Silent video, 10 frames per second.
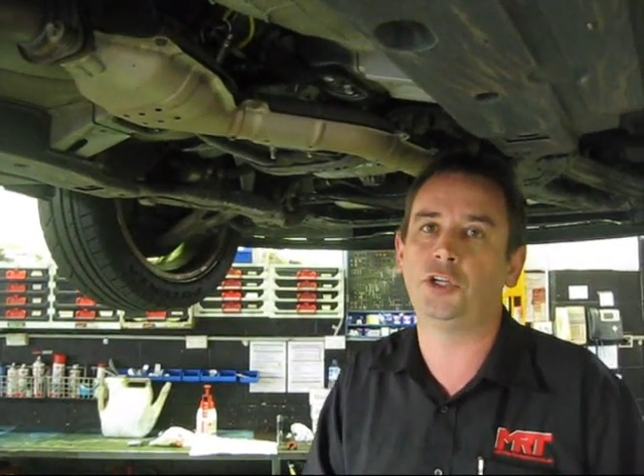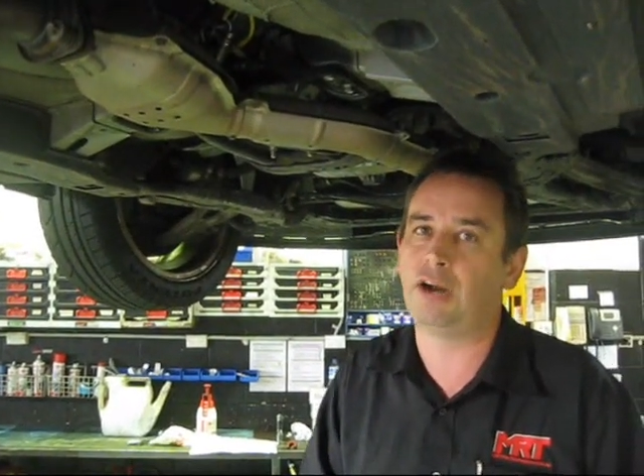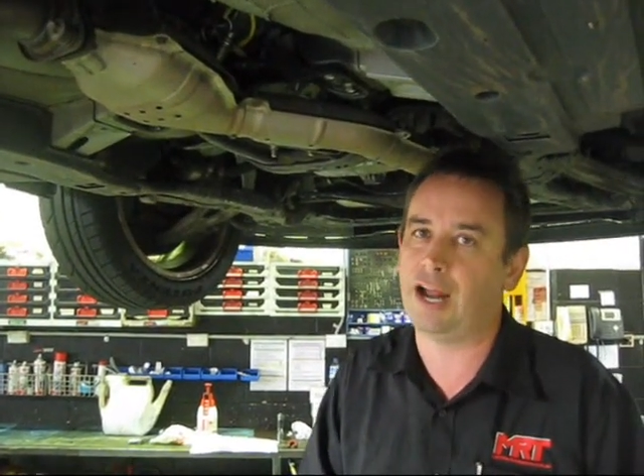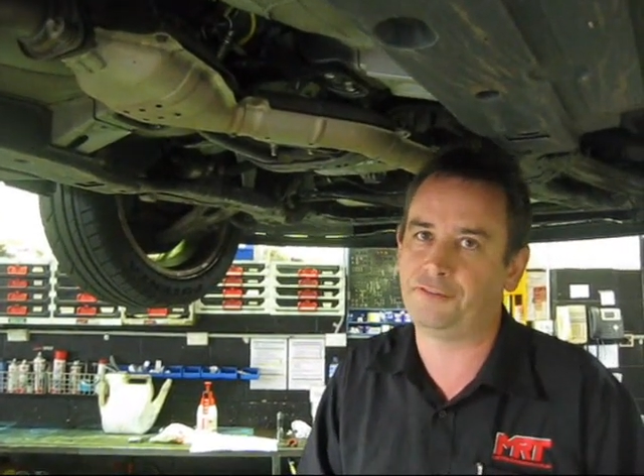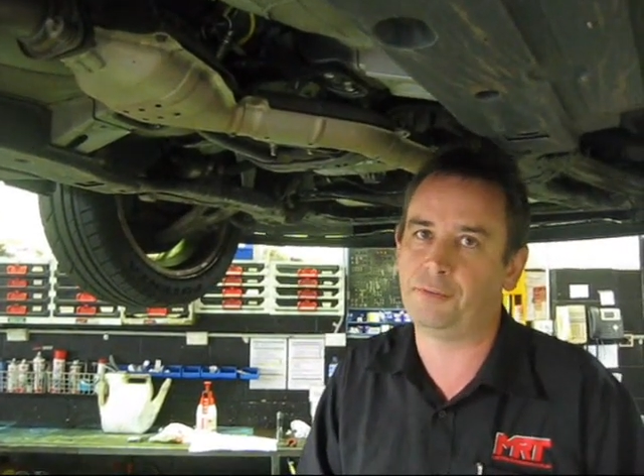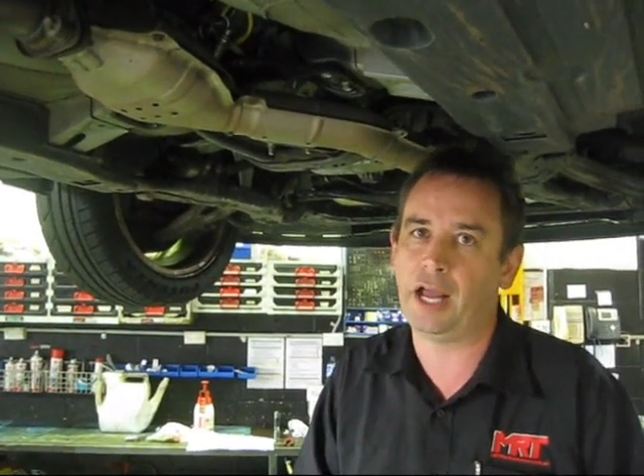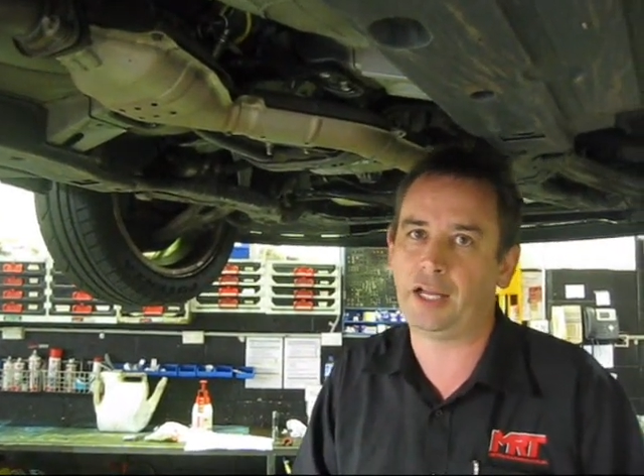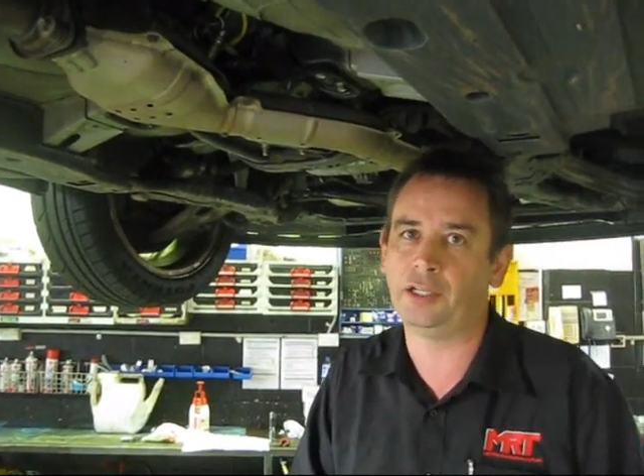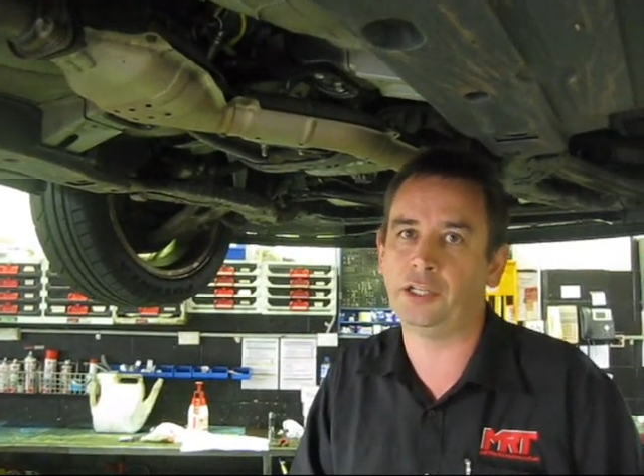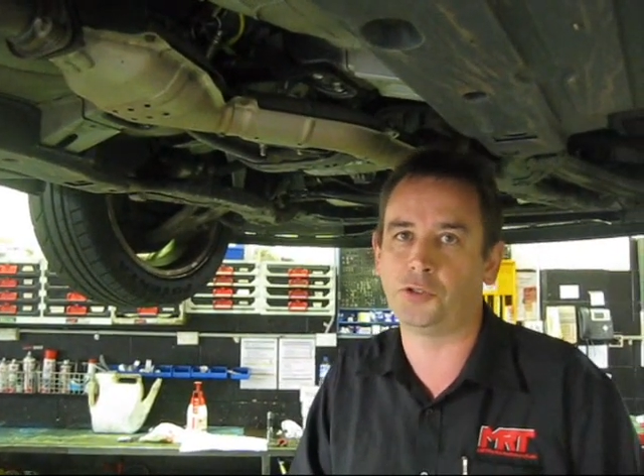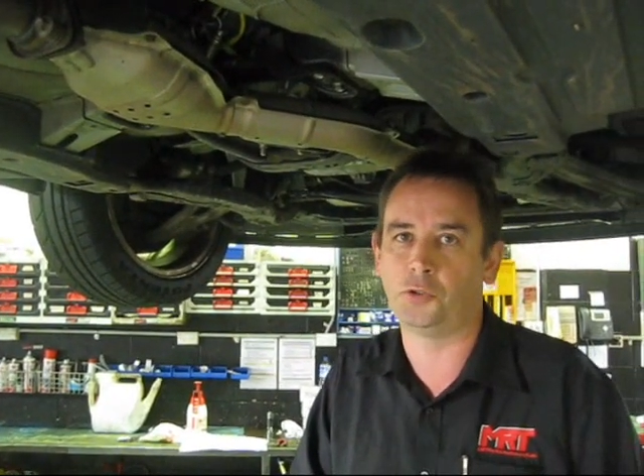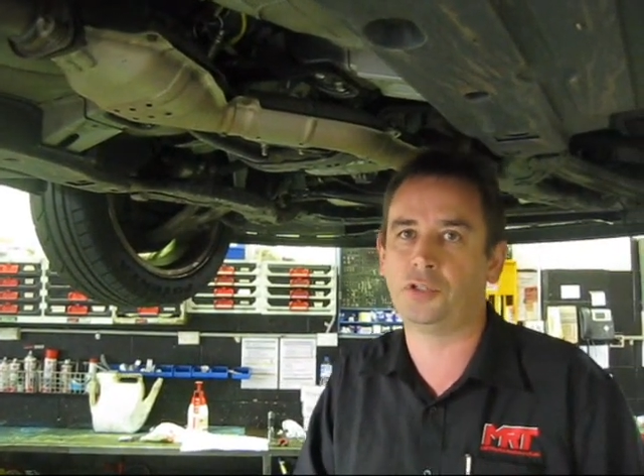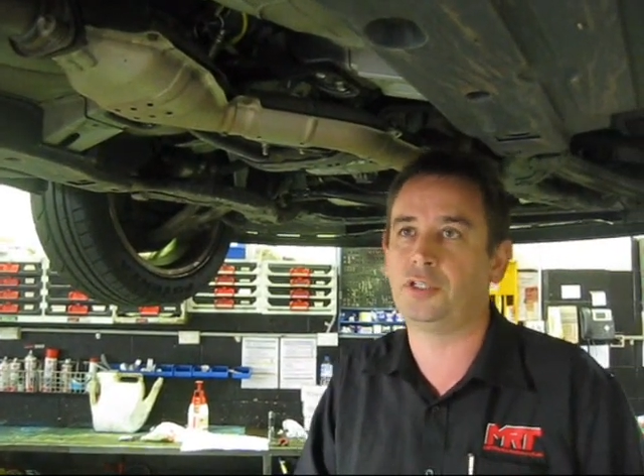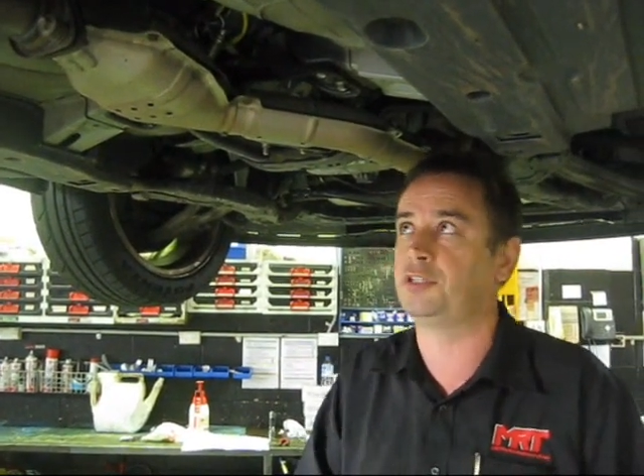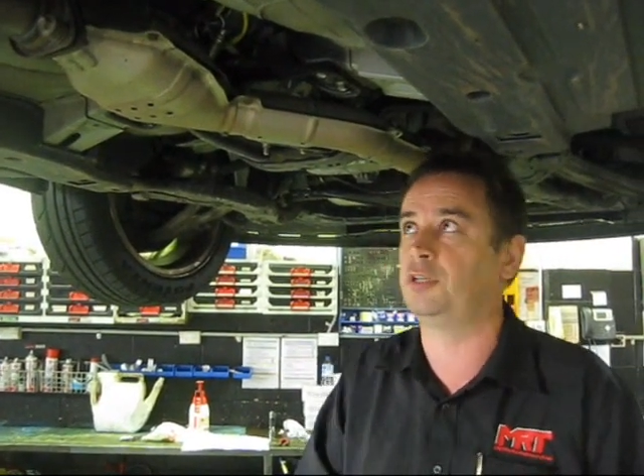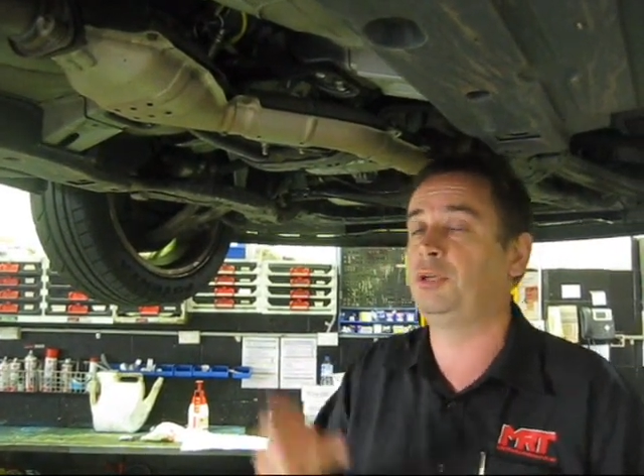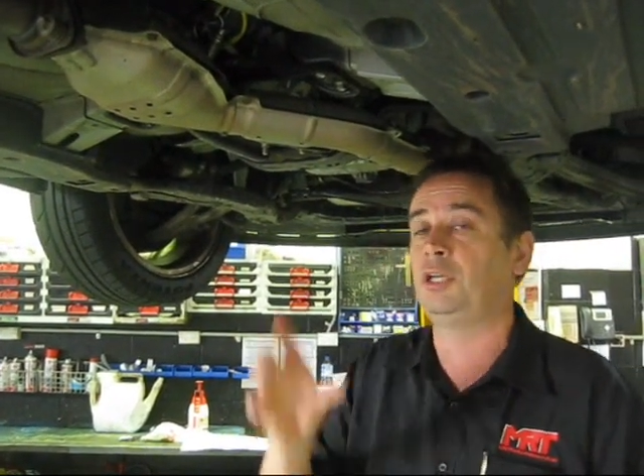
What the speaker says: your aftermarket exhaust system,